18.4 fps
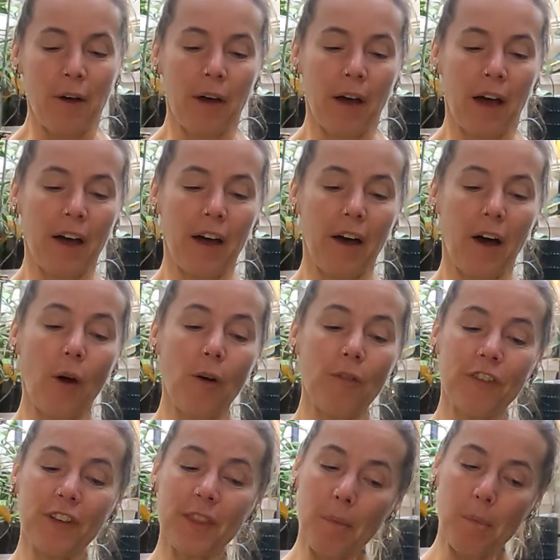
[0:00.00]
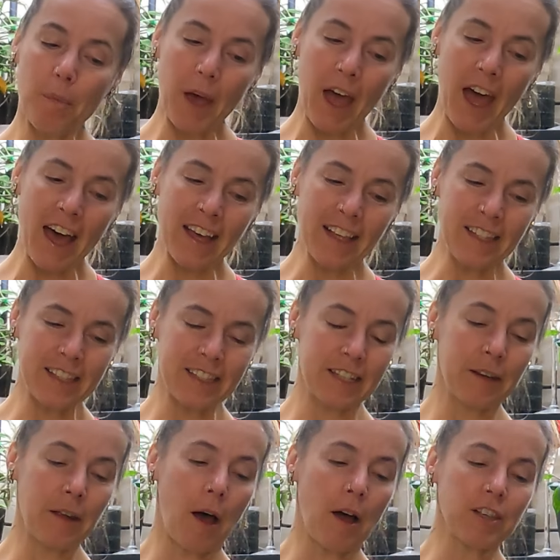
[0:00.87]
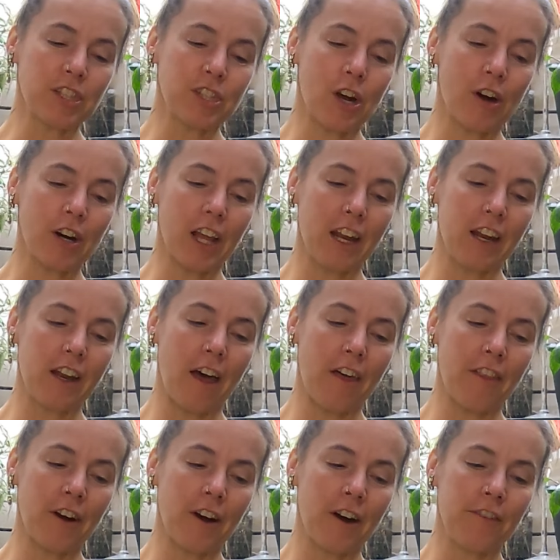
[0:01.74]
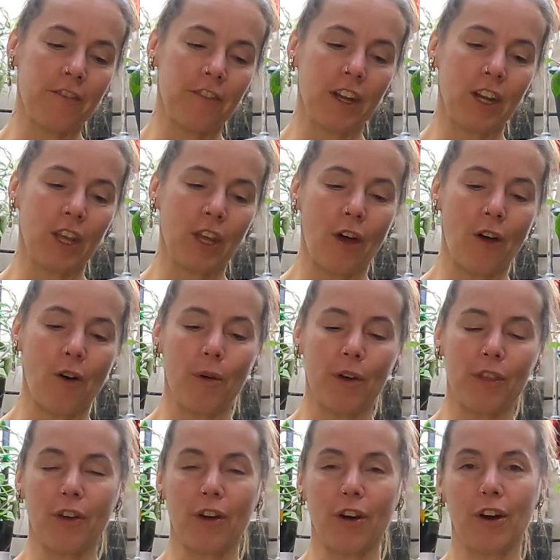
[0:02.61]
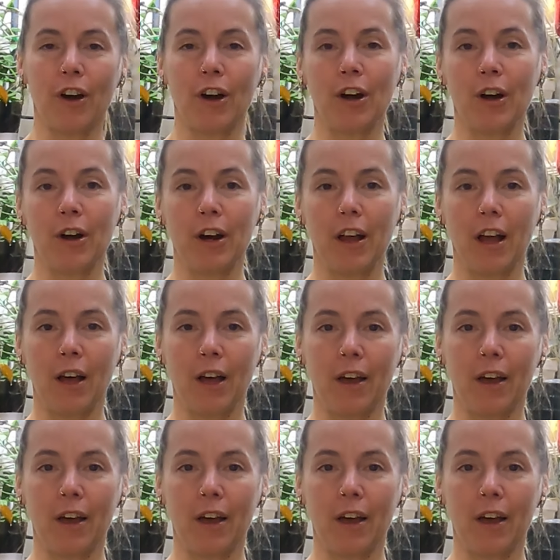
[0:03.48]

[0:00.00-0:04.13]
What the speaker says: Hope for the best. I'll start another video with her